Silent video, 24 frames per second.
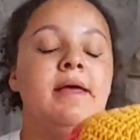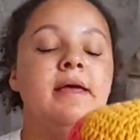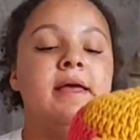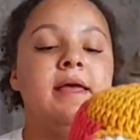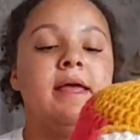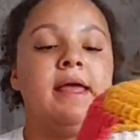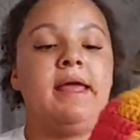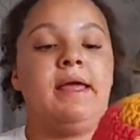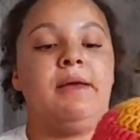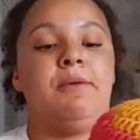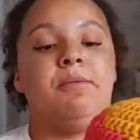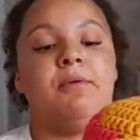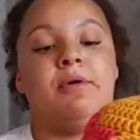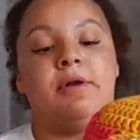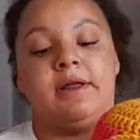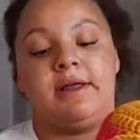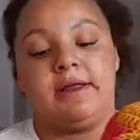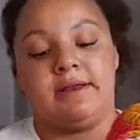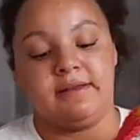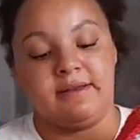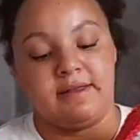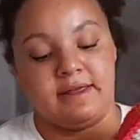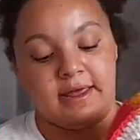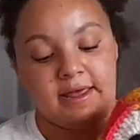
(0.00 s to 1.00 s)
He
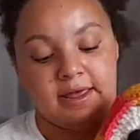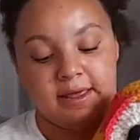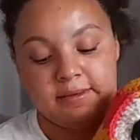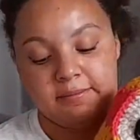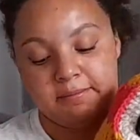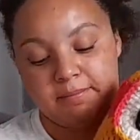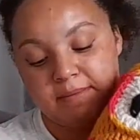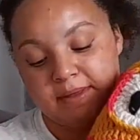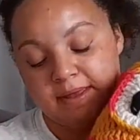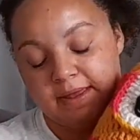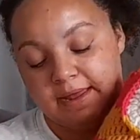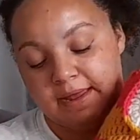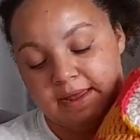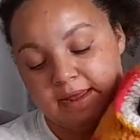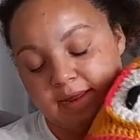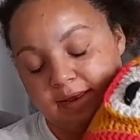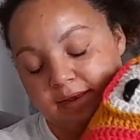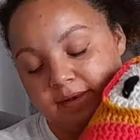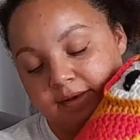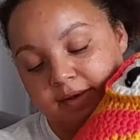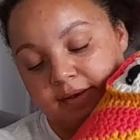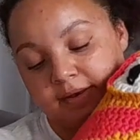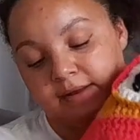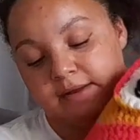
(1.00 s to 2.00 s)
wanted him
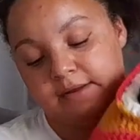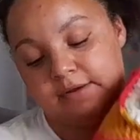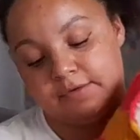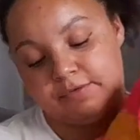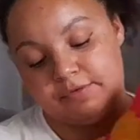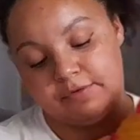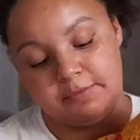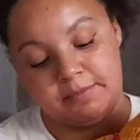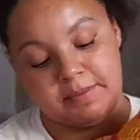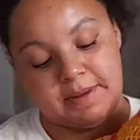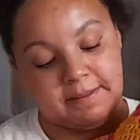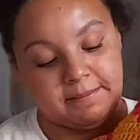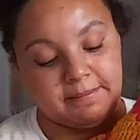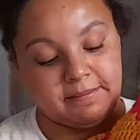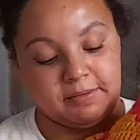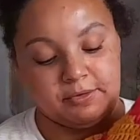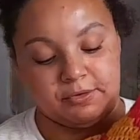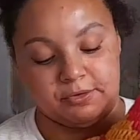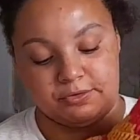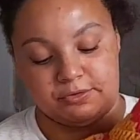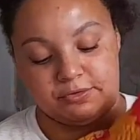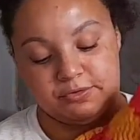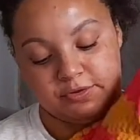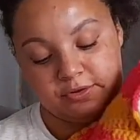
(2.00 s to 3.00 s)
in rhubarb and
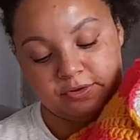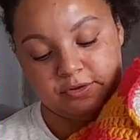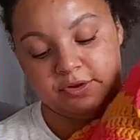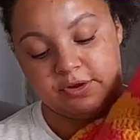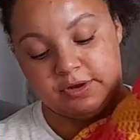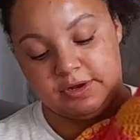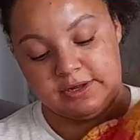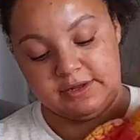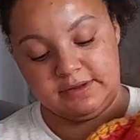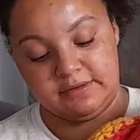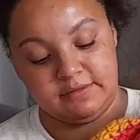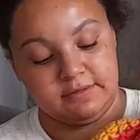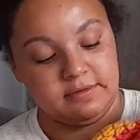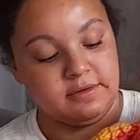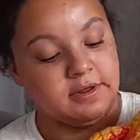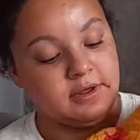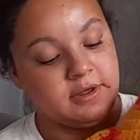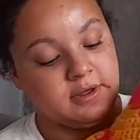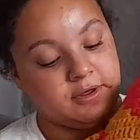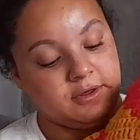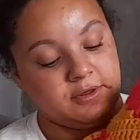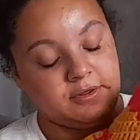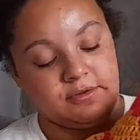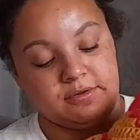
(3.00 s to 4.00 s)
custard colours,
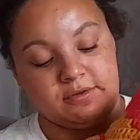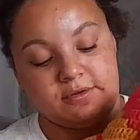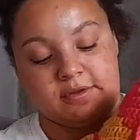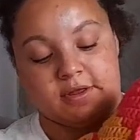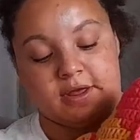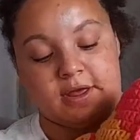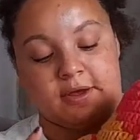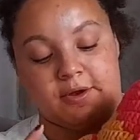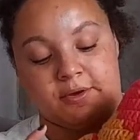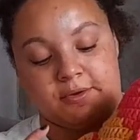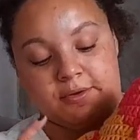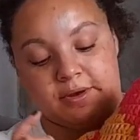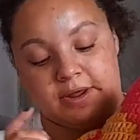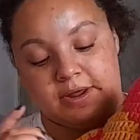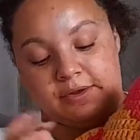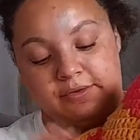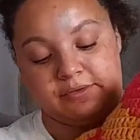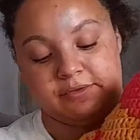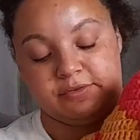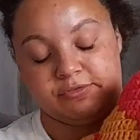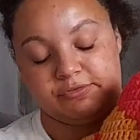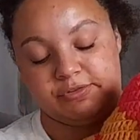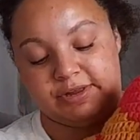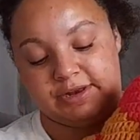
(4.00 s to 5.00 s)
so I got
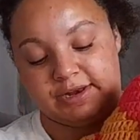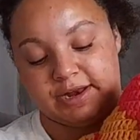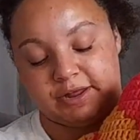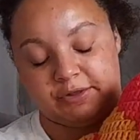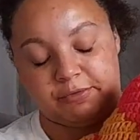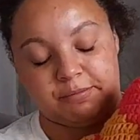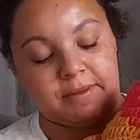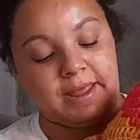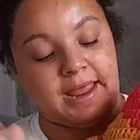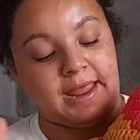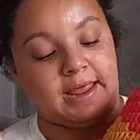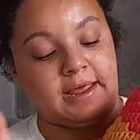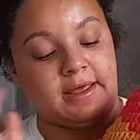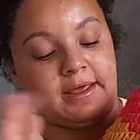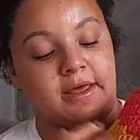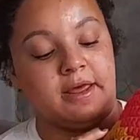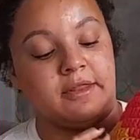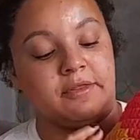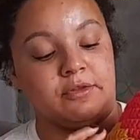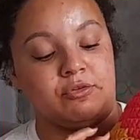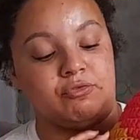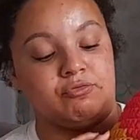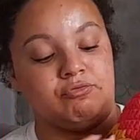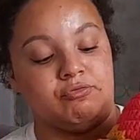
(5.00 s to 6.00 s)
this really nice pink,
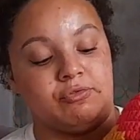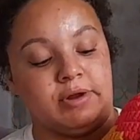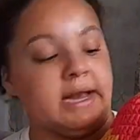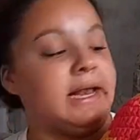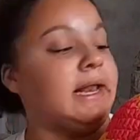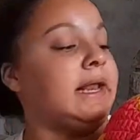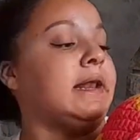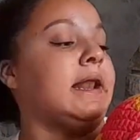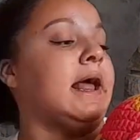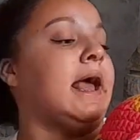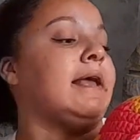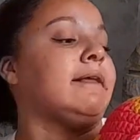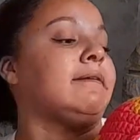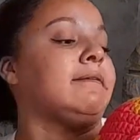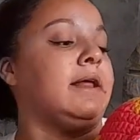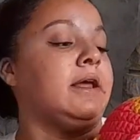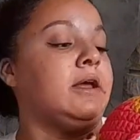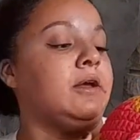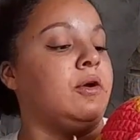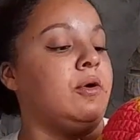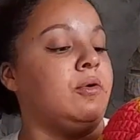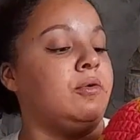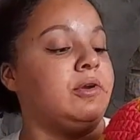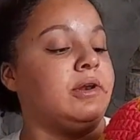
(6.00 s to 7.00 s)
this really nice like
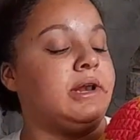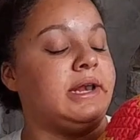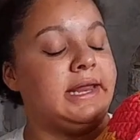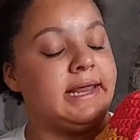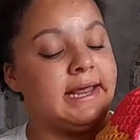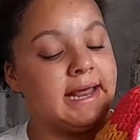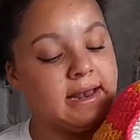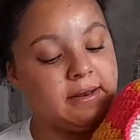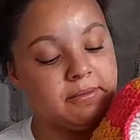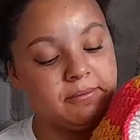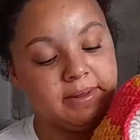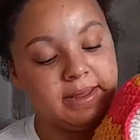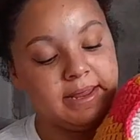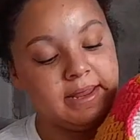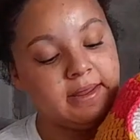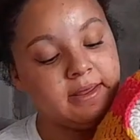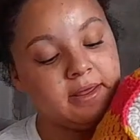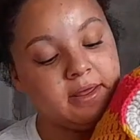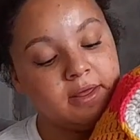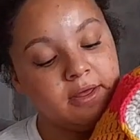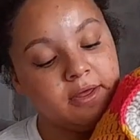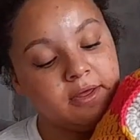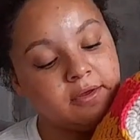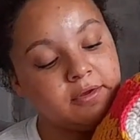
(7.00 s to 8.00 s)
golden yellowy
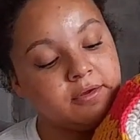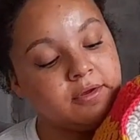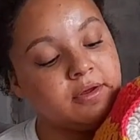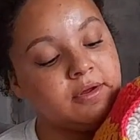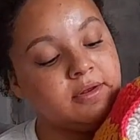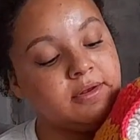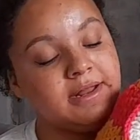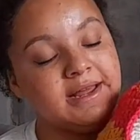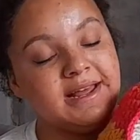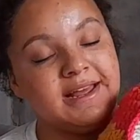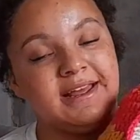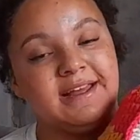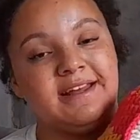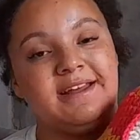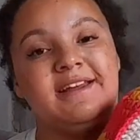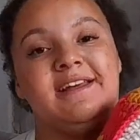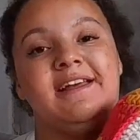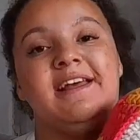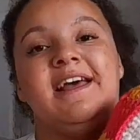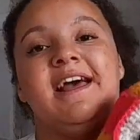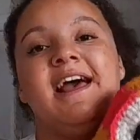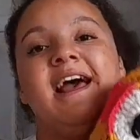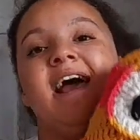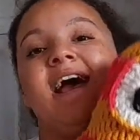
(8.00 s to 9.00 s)
colour,
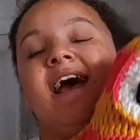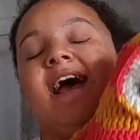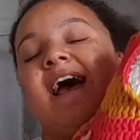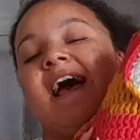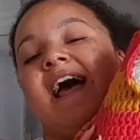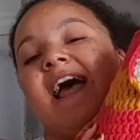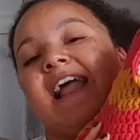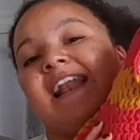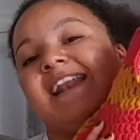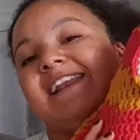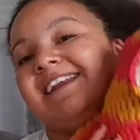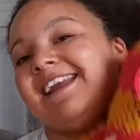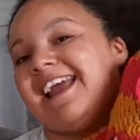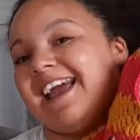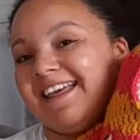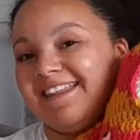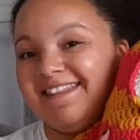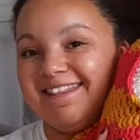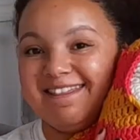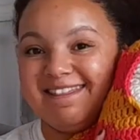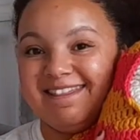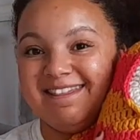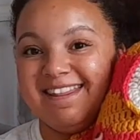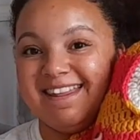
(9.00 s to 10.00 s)
and yeah,
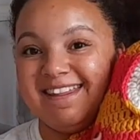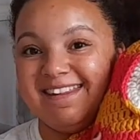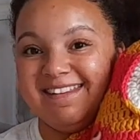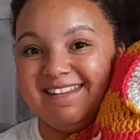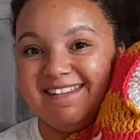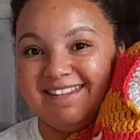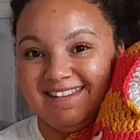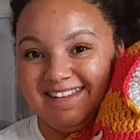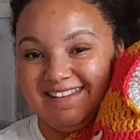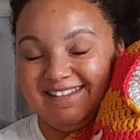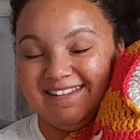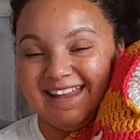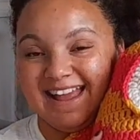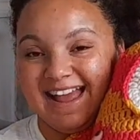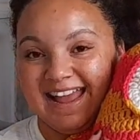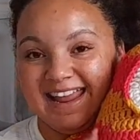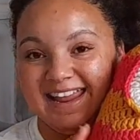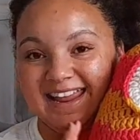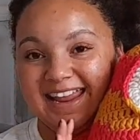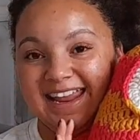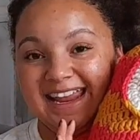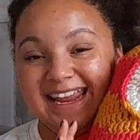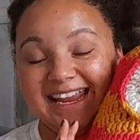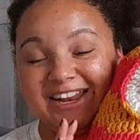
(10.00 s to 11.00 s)
this is this guy.
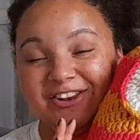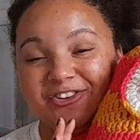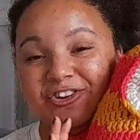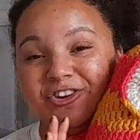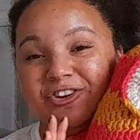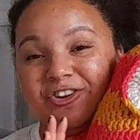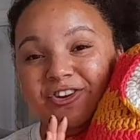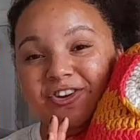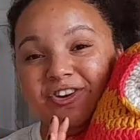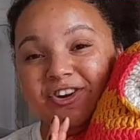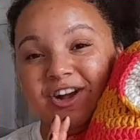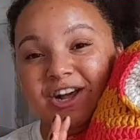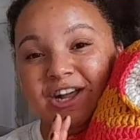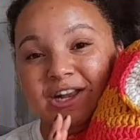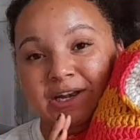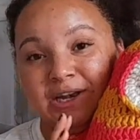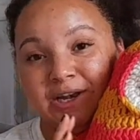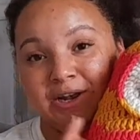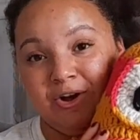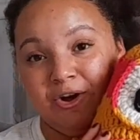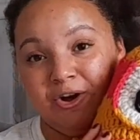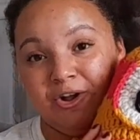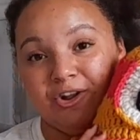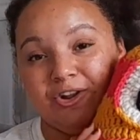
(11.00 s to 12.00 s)
He took a
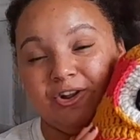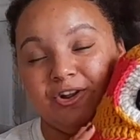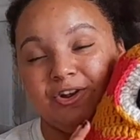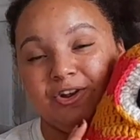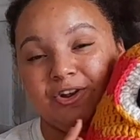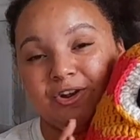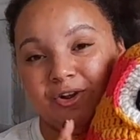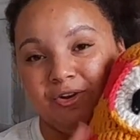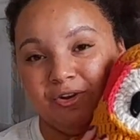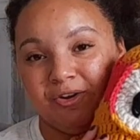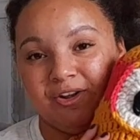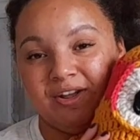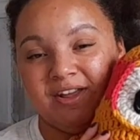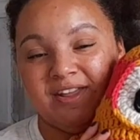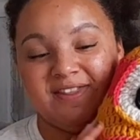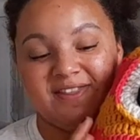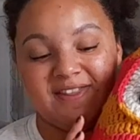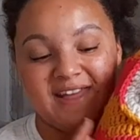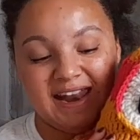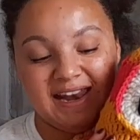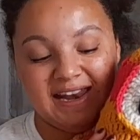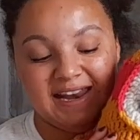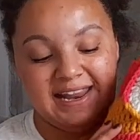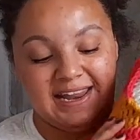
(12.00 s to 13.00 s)
lot longer
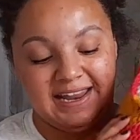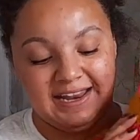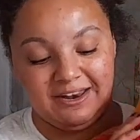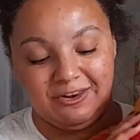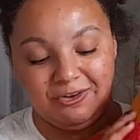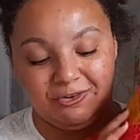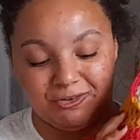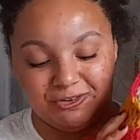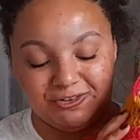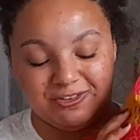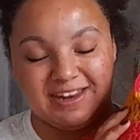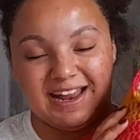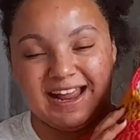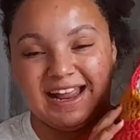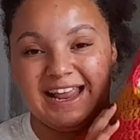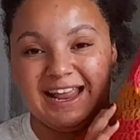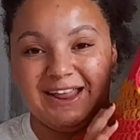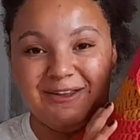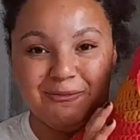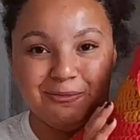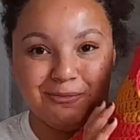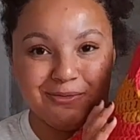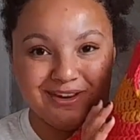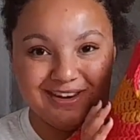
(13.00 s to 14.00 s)
than he looks like
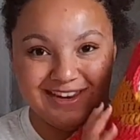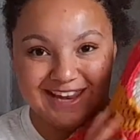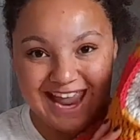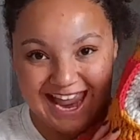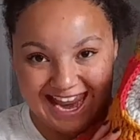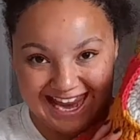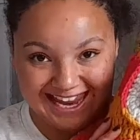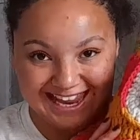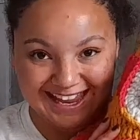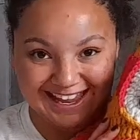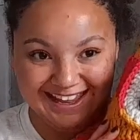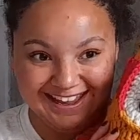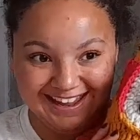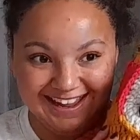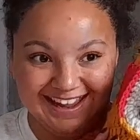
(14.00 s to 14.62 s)
he would take.